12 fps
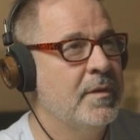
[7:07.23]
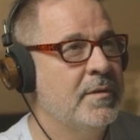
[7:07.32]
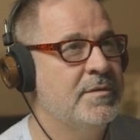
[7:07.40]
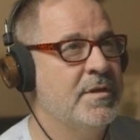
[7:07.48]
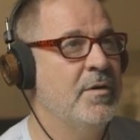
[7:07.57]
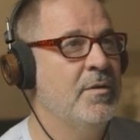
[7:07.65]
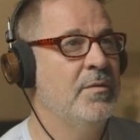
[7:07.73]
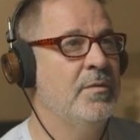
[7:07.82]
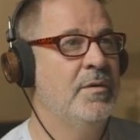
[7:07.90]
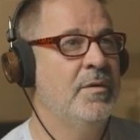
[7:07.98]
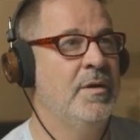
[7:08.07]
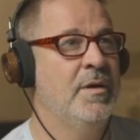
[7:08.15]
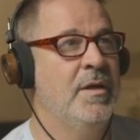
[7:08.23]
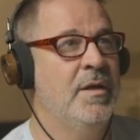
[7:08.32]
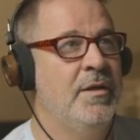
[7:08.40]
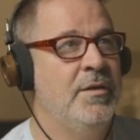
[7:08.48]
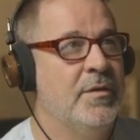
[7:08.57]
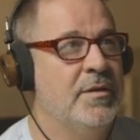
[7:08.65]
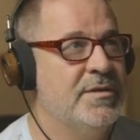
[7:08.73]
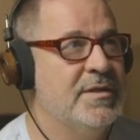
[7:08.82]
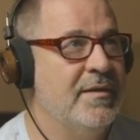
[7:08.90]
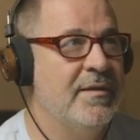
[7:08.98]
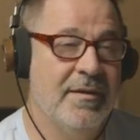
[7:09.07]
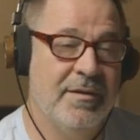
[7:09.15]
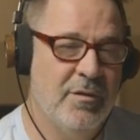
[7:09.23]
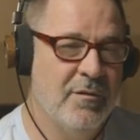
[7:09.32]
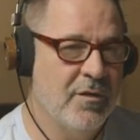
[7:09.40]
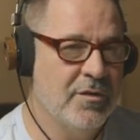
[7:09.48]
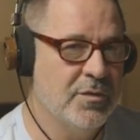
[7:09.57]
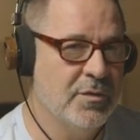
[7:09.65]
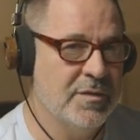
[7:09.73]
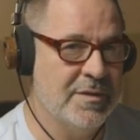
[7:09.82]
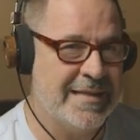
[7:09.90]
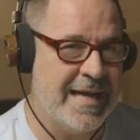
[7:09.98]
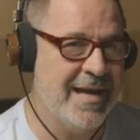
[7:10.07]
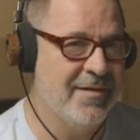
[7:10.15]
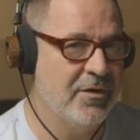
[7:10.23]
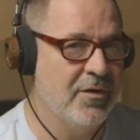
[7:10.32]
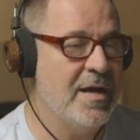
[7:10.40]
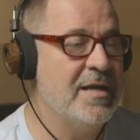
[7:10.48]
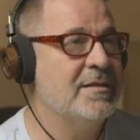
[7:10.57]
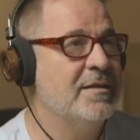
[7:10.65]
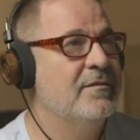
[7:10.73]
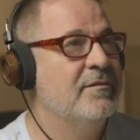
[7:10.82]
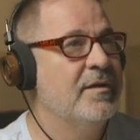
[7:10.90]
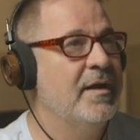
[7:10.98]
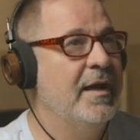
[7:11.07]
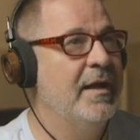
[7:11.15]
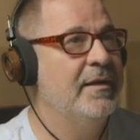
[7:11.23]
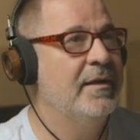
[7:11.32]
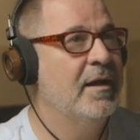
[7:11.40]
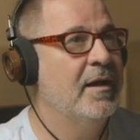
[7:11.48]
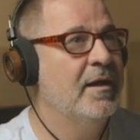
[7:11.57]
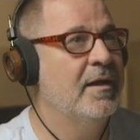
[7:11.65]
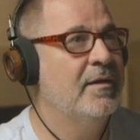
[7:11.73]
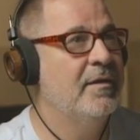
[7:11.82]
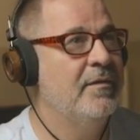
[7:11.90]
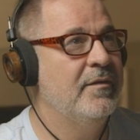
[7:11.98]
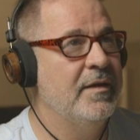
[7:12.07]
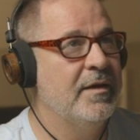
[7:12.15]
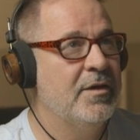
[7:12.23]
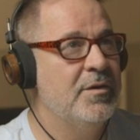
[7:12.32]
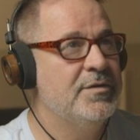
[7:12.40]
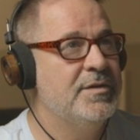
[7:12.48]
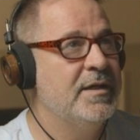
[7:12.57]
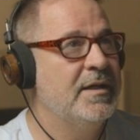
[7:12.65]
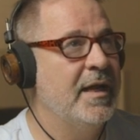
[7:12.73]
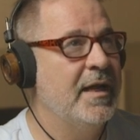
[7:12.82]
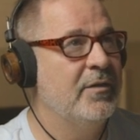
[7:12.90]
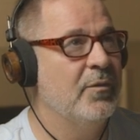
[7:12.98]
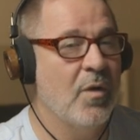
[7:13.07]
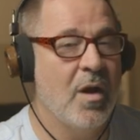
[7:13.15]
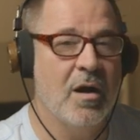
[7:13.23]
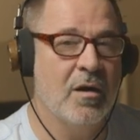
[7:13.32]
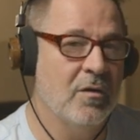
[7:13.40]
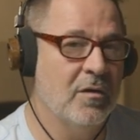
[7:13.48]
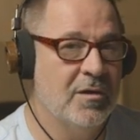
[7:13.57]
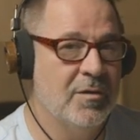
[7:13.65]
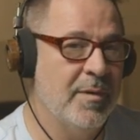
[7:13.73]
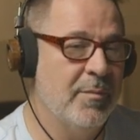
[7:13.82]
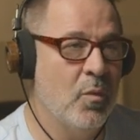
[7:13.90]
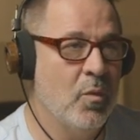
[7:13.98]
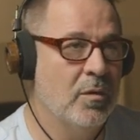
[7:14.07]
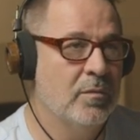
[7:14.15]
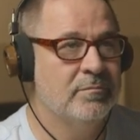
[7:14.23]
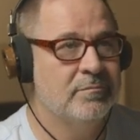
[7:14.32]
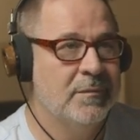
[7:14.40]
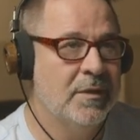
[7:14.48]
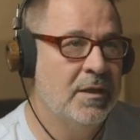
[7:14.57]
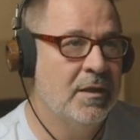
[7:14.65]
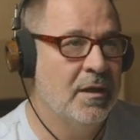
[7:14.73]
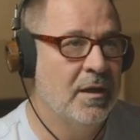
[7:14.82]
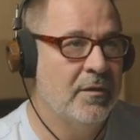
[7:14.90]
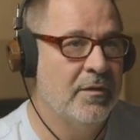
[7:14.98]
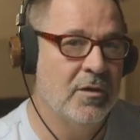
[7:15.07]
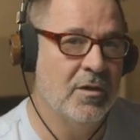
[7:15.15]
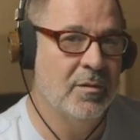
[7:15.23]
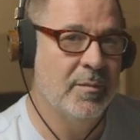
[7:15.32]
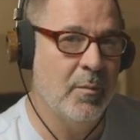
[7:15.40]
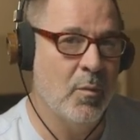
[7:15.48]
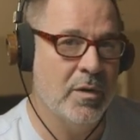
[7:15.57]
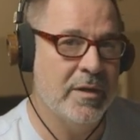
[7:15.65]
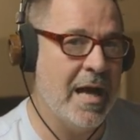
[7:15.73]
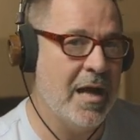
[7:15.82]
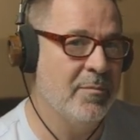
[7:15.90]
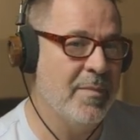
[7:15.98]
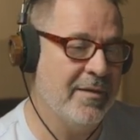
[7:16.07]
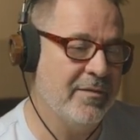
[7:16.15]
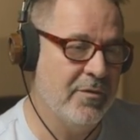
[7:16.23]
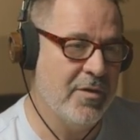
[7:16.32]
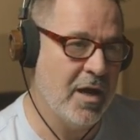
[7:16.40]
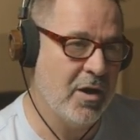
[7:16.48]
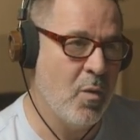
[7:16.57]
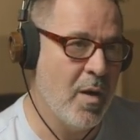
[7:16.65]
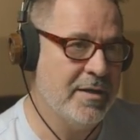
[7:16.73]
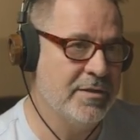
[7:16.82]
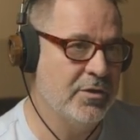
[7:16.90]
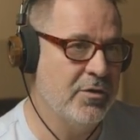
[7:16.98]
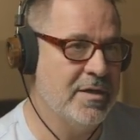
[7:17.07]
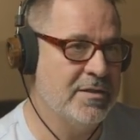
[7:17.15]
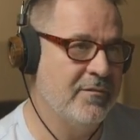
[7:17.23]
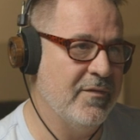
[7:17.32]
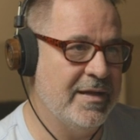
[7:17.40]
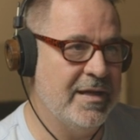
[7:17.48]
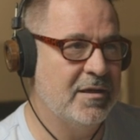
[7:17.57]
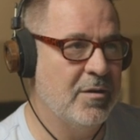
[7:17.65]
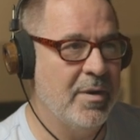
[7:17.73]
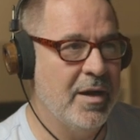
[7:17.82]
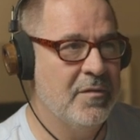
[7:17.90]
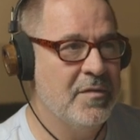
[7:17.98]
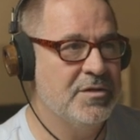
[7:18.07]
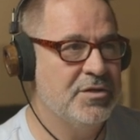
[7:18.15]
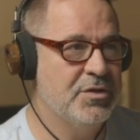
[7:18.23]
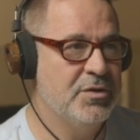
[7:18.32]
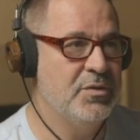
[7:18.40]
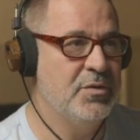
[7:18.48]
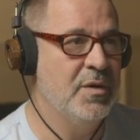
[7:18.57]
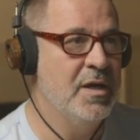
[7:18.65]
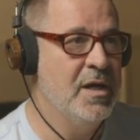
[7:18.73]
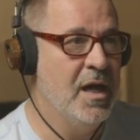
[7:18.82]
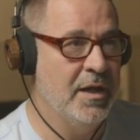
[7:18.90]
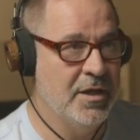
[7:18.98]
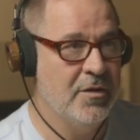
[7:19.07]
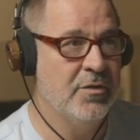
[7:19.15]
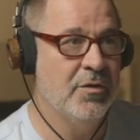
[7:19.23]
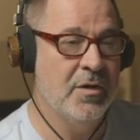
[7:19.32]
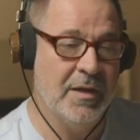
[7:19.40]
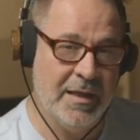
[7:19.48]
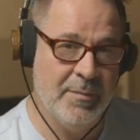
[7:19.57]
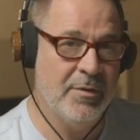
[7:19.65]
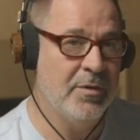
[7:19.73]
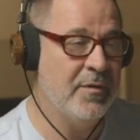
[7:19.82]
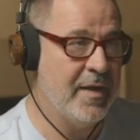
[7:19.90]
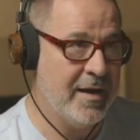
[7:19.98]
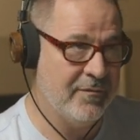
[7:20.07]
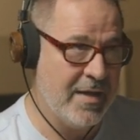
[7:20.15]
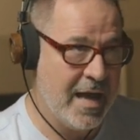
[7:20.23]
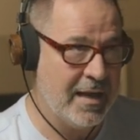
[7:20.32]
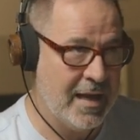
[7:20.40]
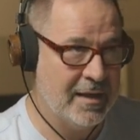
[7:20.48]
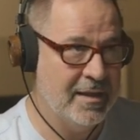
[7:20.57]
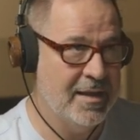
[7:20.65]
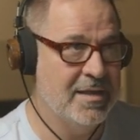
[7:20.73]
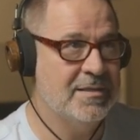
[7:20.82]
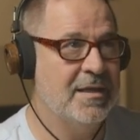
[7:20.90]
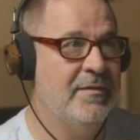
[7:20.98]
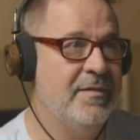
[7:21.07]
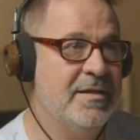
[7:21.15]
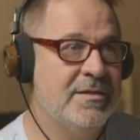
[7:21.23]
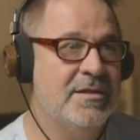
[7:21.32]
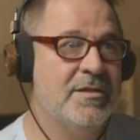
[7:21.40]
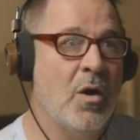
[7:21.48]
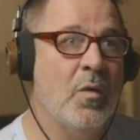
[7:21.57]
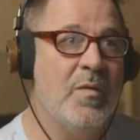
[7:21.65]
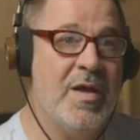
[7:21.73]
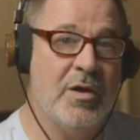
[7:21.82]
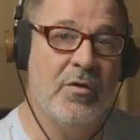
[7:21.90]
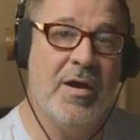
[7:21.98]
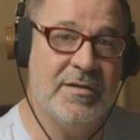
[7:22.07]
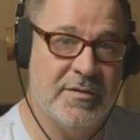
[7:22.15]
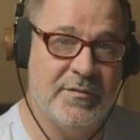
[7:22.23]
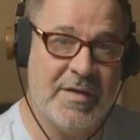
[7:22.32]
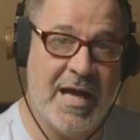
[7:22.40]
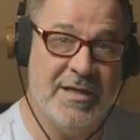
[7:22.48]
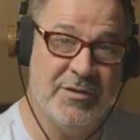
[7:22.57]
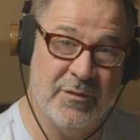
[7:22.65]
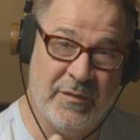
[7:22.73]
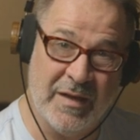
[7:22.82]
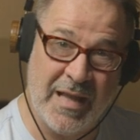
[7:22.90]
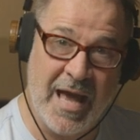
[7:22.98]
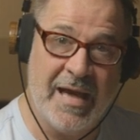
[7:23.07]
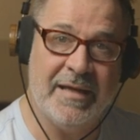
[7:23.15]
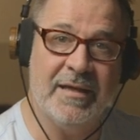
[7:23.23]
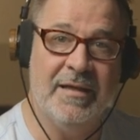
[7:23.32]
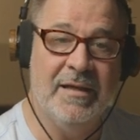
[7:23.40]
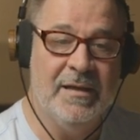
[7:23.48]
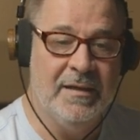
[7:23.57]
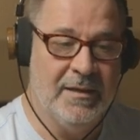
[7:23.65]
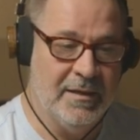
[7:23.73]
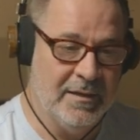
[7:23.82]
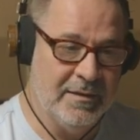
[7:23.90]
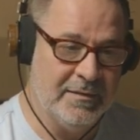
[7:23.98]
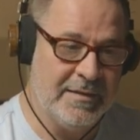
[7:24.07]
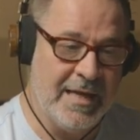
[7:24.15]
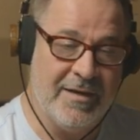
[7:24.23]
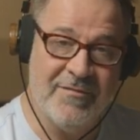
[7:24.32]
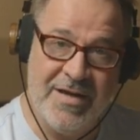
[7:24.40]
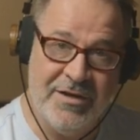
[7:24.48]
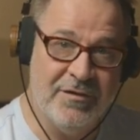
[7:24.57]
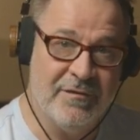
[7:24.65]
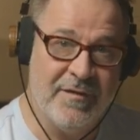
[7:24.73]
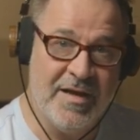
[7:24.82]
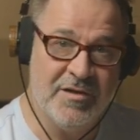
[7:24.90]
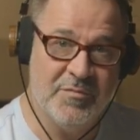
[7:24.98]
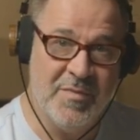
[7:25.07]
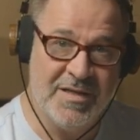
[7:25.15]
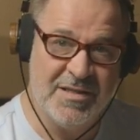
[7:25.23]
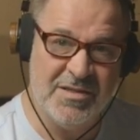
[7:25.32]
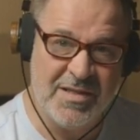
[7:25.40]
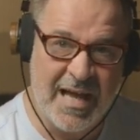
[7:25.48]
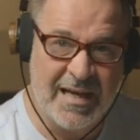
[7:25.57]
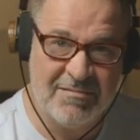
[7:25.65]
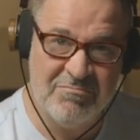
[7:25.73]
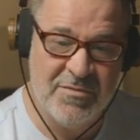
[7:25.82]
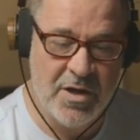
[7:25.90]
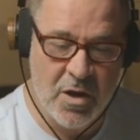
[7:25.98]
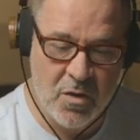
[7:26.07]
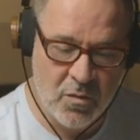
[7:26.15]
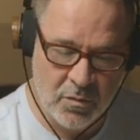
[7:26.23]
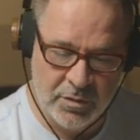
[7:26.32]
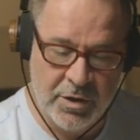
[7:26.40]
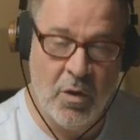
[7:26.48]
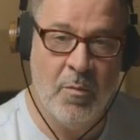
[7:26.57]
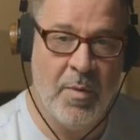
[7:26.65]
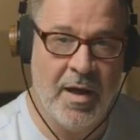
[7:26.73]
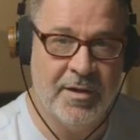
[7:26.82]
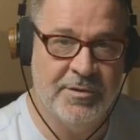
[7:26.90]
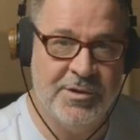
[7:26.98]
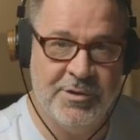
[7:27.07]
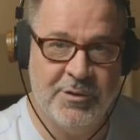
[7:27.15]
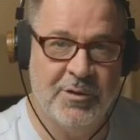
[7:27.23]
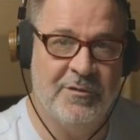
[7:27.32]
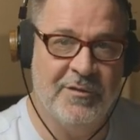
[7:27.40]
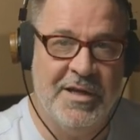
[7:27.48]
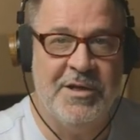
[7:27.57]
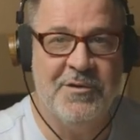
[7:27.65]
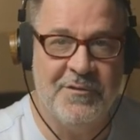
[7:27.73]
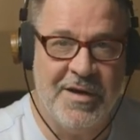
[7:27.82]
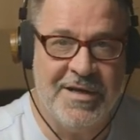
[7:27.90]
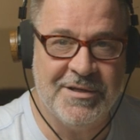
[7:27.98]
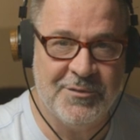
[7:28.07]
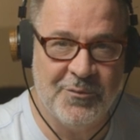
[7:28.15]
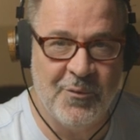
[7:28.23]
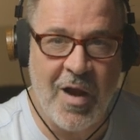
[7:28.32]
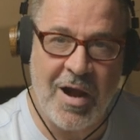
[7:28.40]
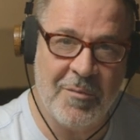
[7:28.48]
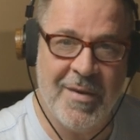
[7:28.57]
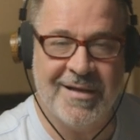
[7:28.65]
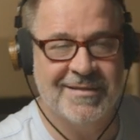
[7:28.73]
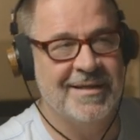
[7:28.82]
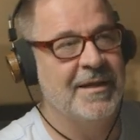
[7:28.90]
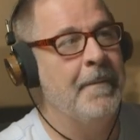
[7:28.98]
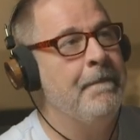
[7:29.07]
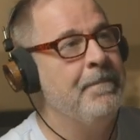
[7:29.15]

So you can see that universal is kind of aggressive, and the acoustic and the rock are a little bit more. They're a little bit more dialed back. They're not quite as aggressive. I did compare this to another limiter that I've got like this, and this is on the aggressive side. So if you like kind of in-your-face mixes, like no apologies, sort of in-your-face rock mixing,